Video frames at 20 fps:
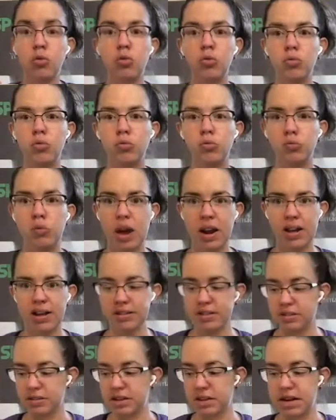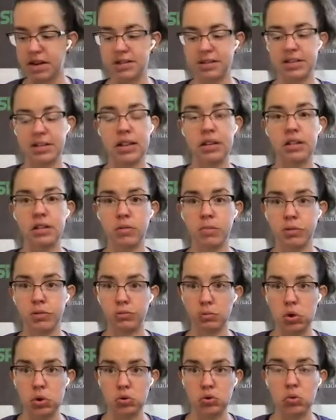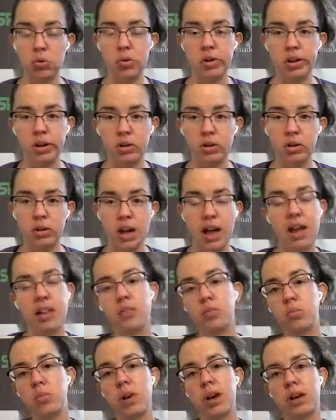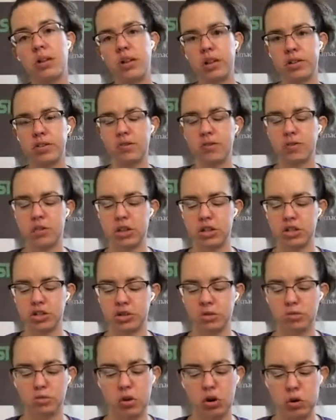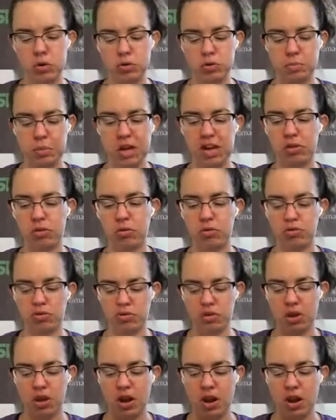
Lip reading: rice that I scented with rose oil, as well as fresh rose petals.